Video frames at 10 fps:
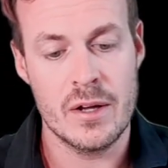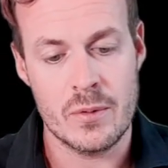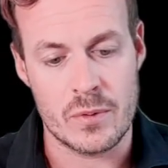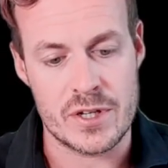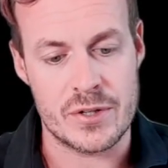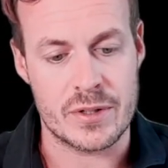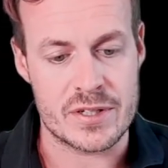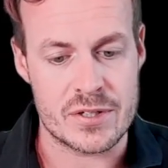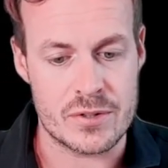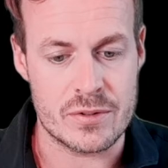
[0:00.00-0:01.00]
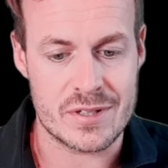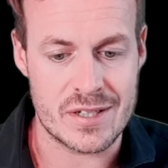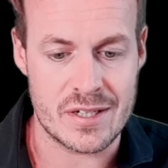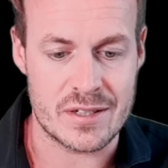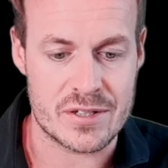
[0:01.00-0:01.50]
which you can
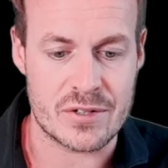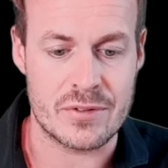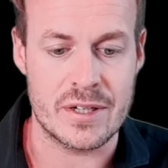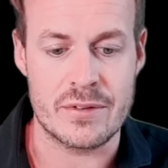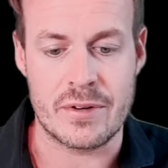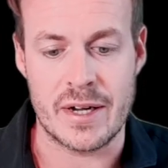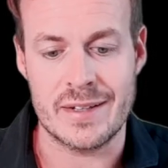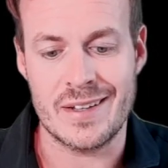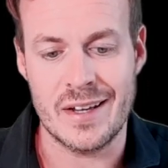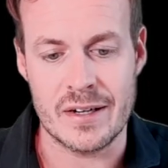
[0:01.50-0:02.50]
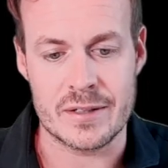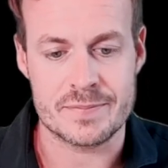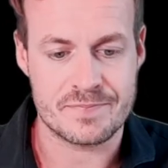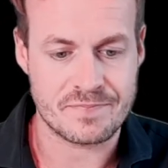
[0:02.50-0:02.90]
see in the screen right here.